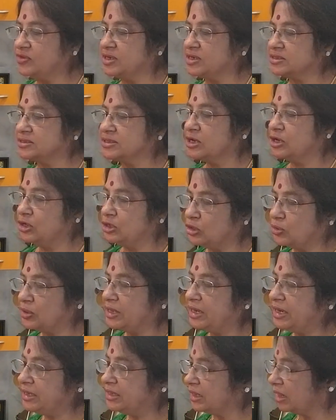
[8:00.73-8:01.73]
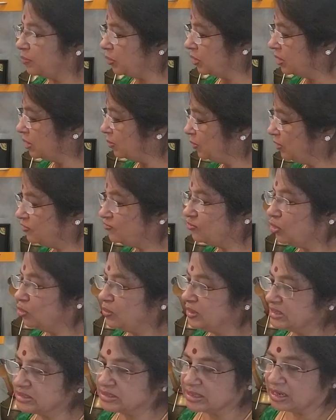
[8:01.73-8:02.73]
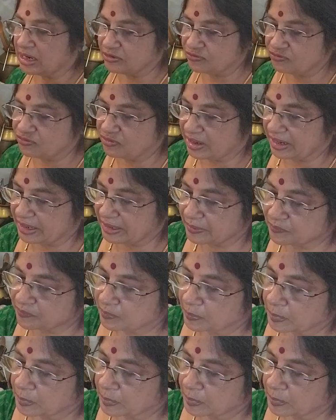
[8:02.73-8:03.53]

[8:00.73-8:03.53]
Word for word: this to heat up before we start frying.